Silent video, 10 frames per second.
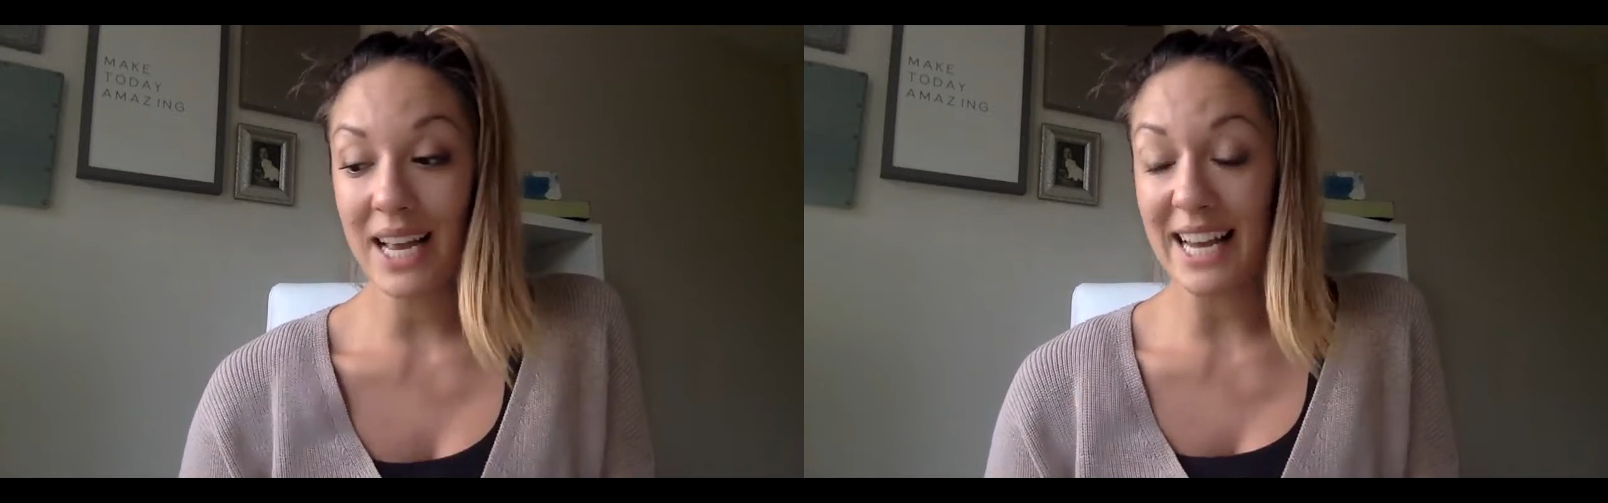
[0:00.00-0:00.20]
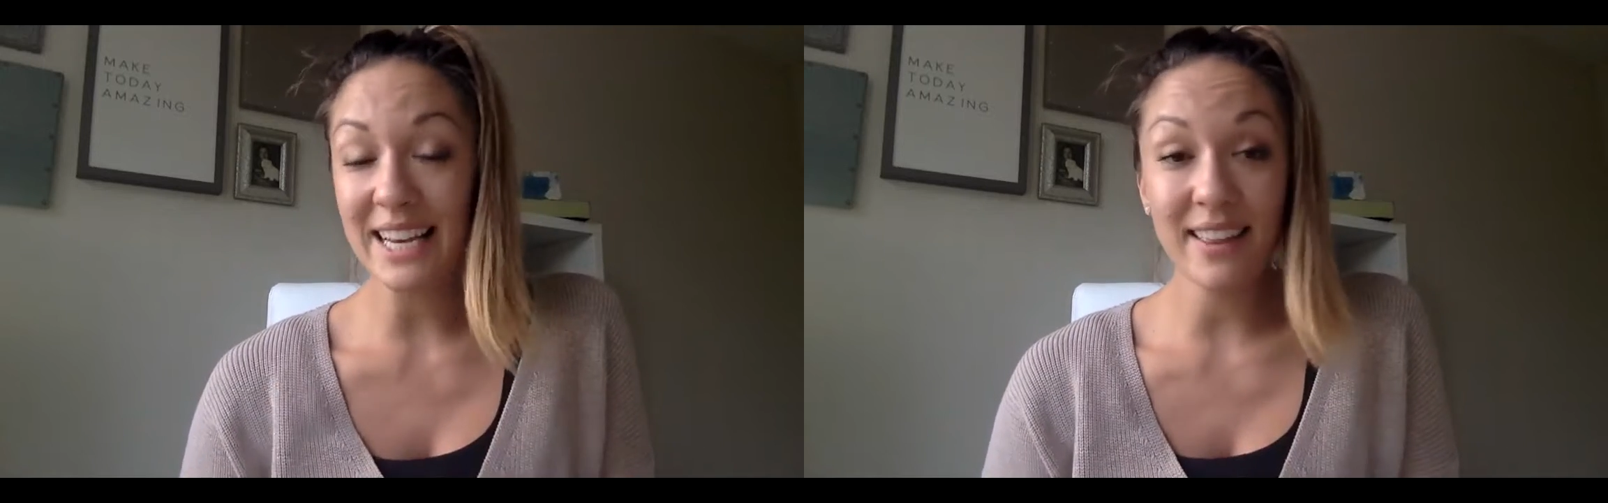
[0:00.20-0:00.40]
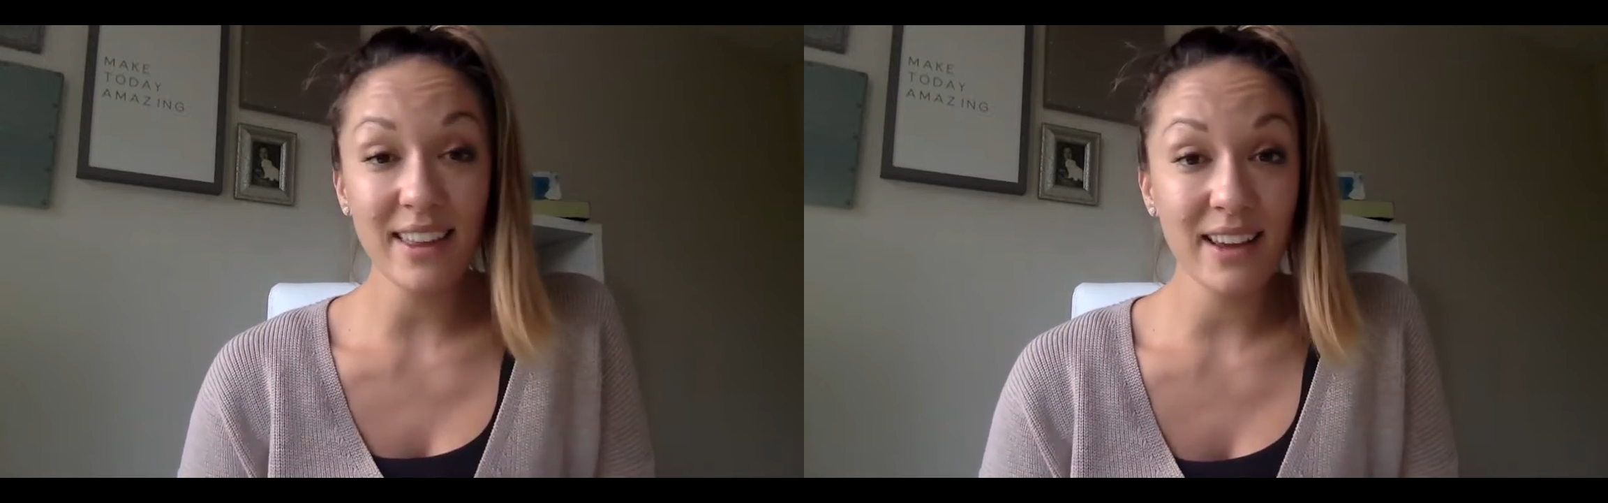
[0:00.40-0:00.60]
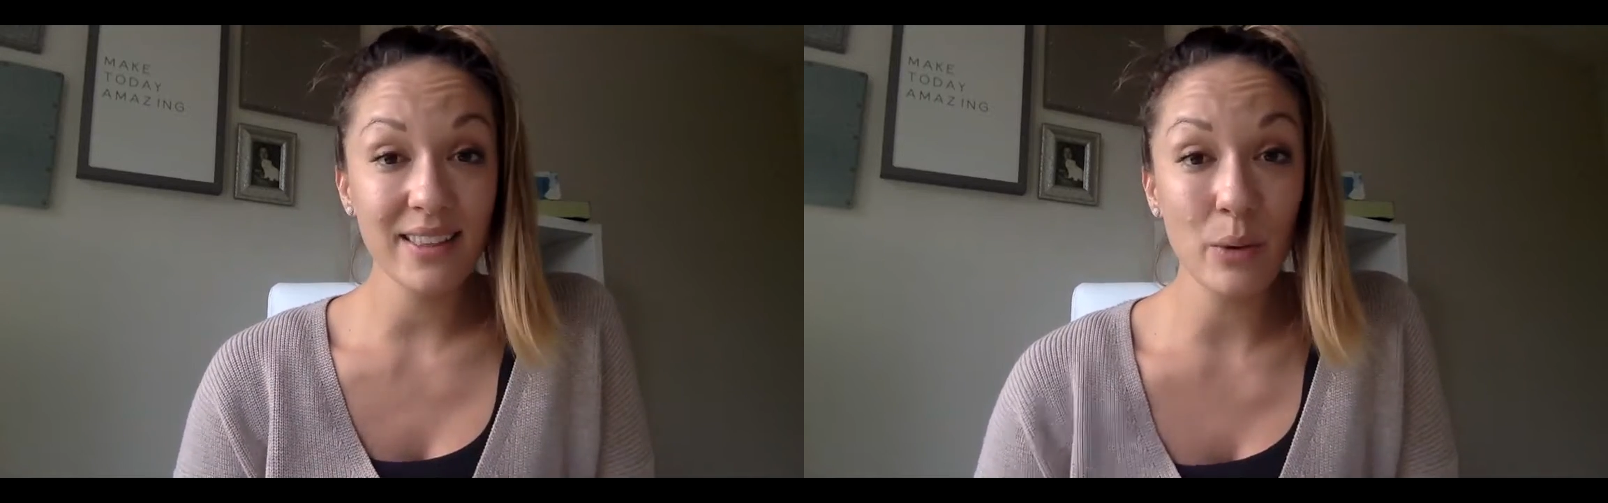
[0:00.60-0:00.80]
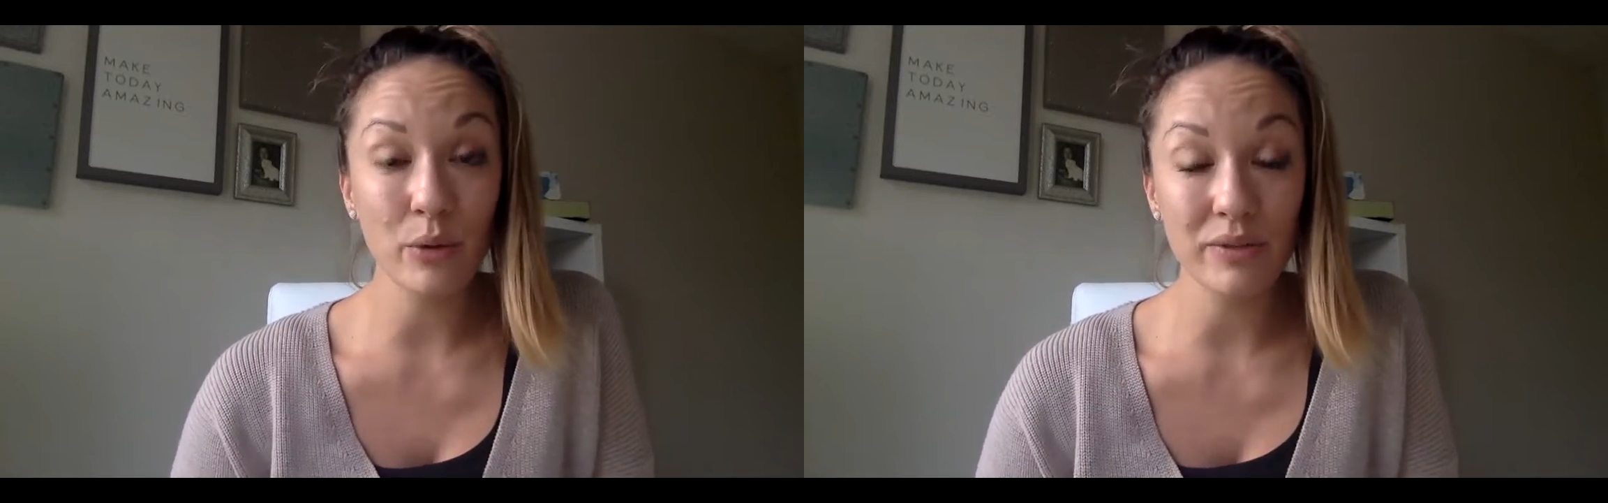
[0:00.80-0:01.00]
anything
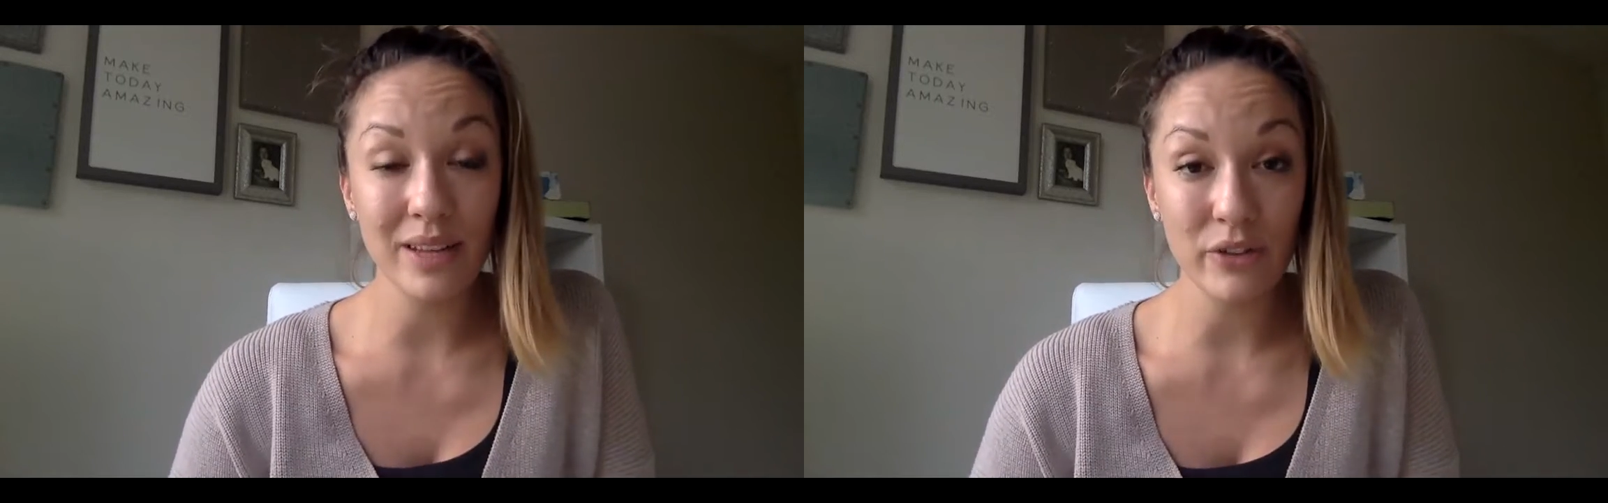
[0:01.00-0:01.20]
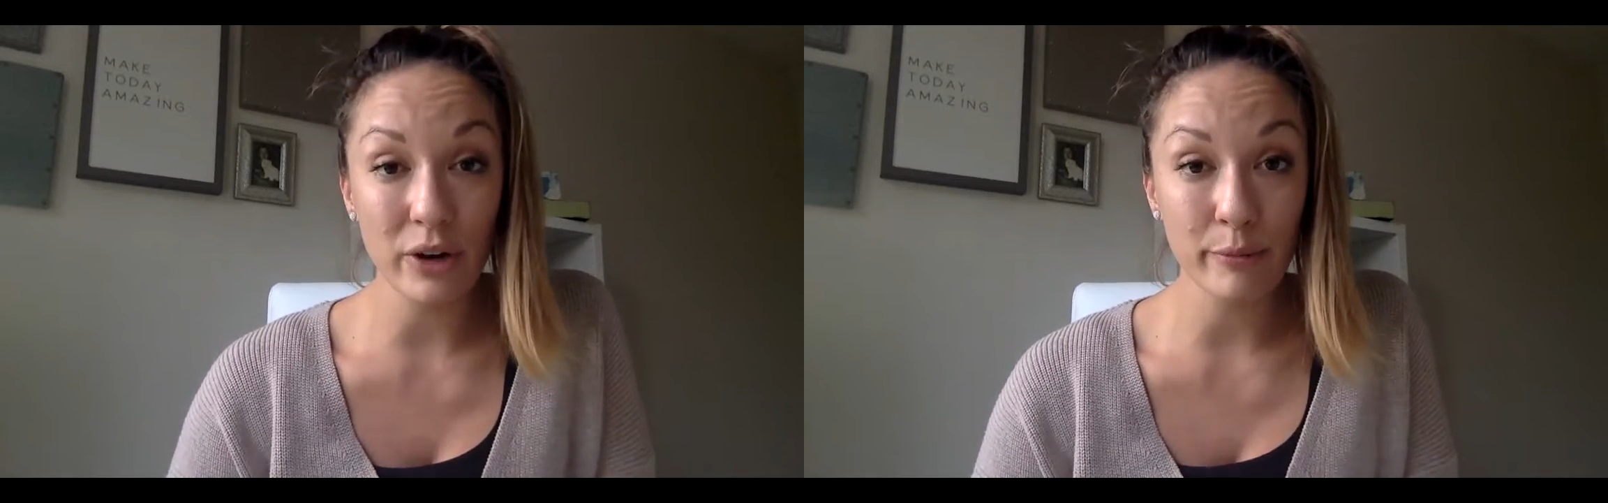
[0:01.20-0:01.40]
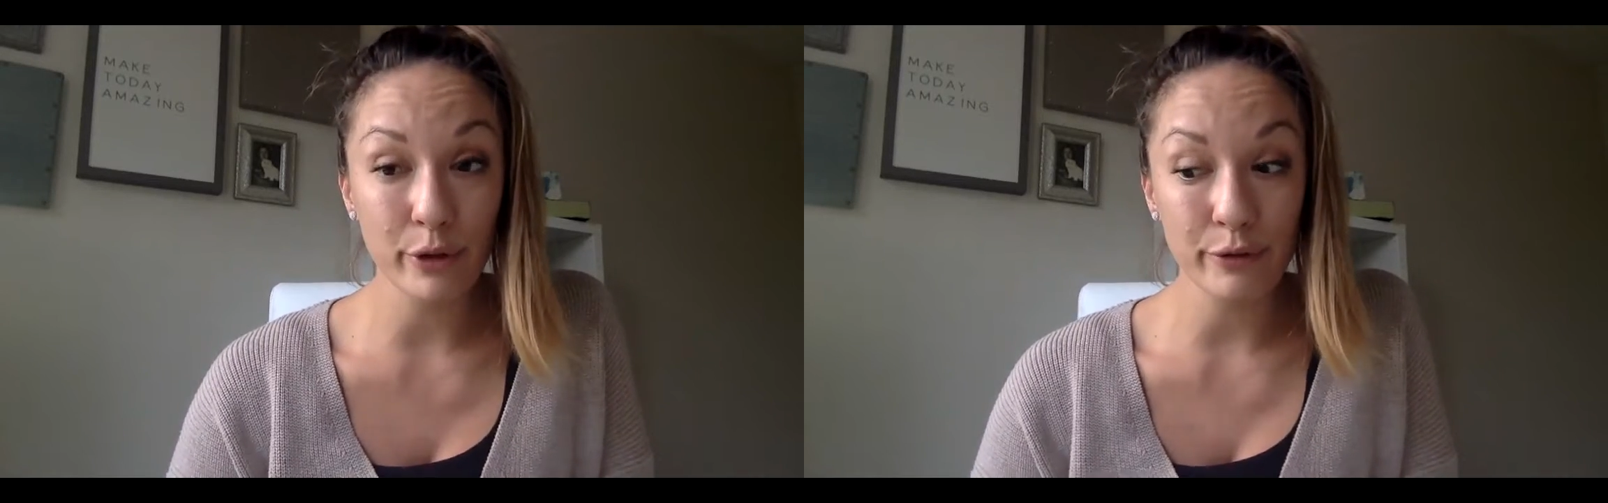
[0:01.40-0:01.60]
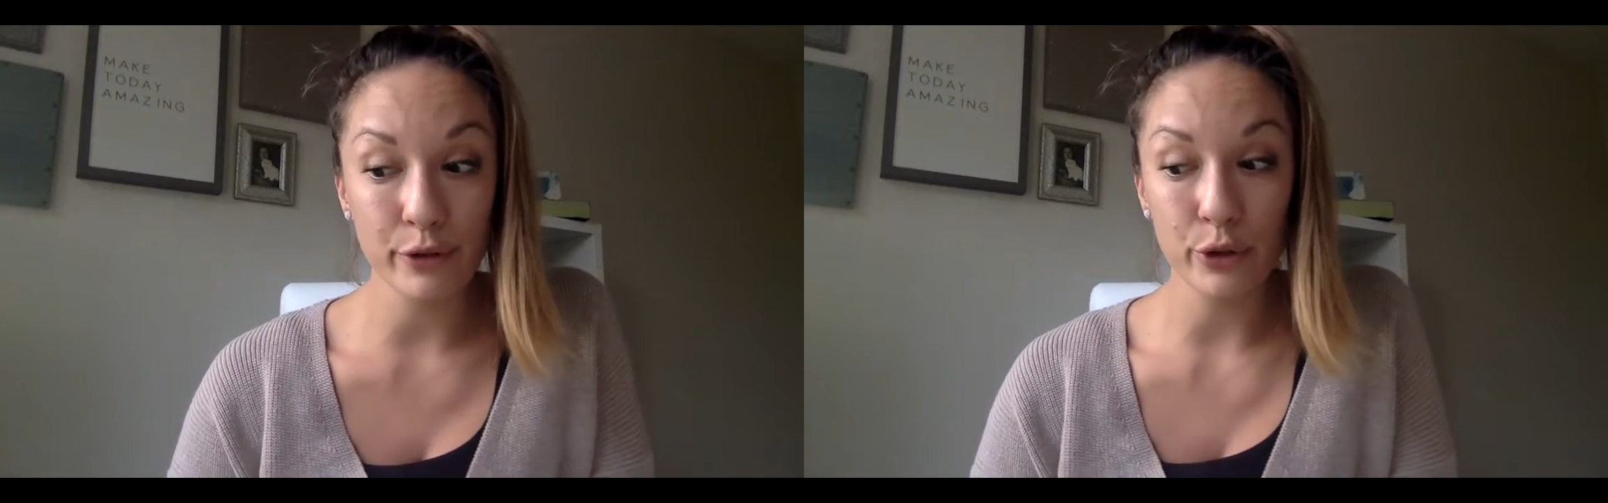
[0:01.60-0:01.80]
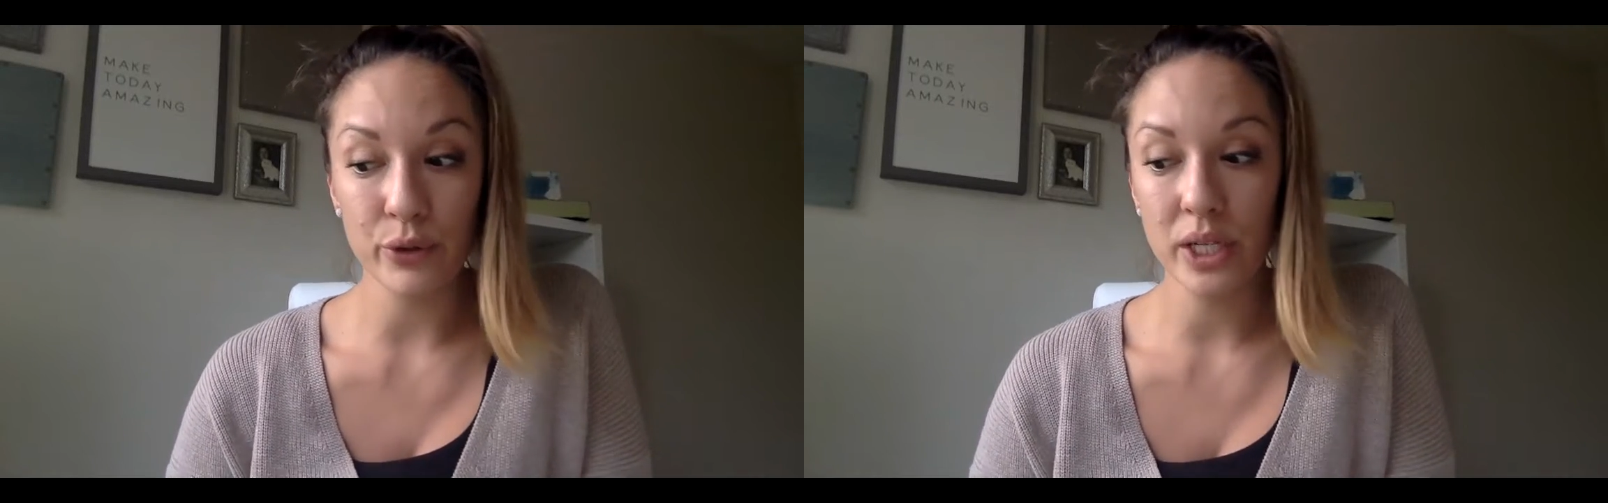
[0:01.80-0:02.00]
that will flavor up for your
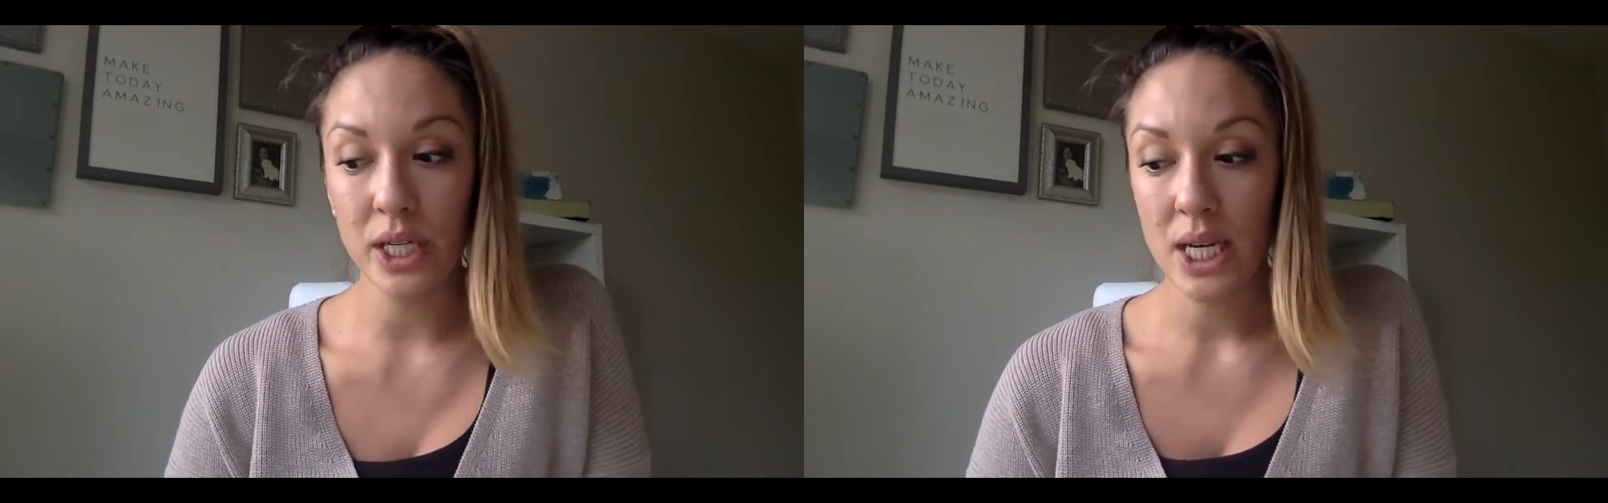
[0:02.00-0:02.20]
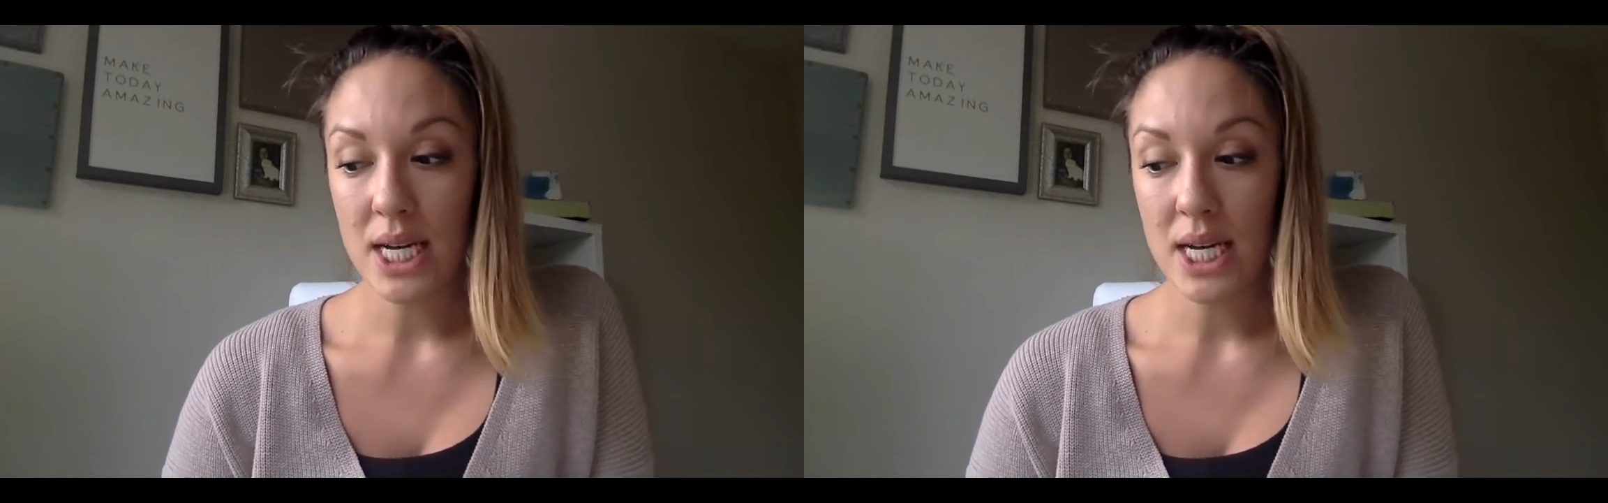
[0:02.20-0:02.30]
food.